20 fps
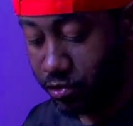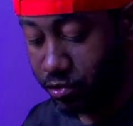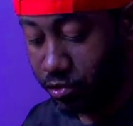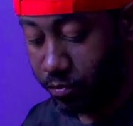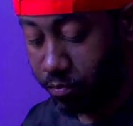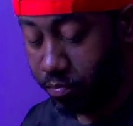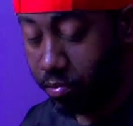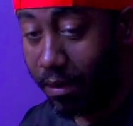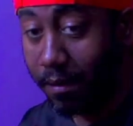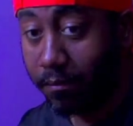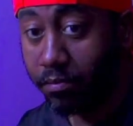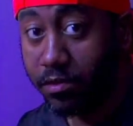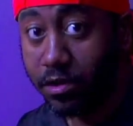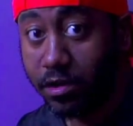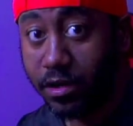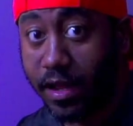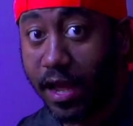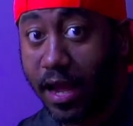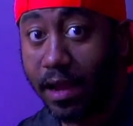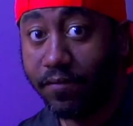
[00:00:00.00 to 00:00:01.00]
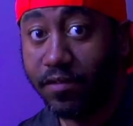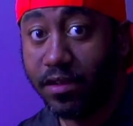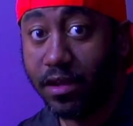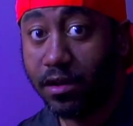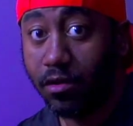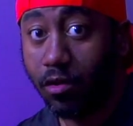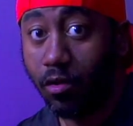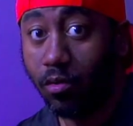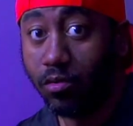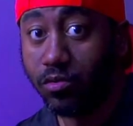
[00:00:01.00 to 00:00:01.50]
you're probably going to have to
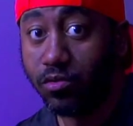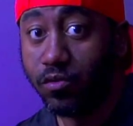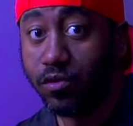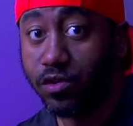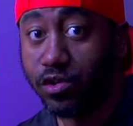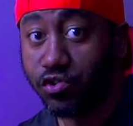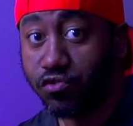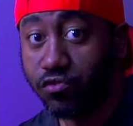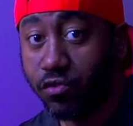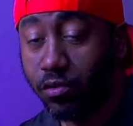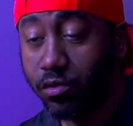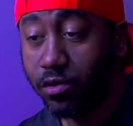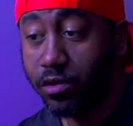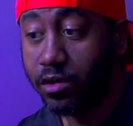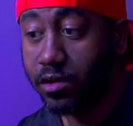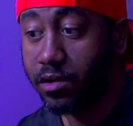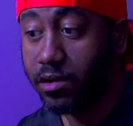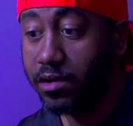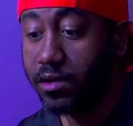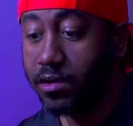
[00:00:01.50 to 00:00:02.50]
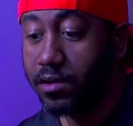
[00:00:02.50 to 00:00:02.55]
get a whole new controller,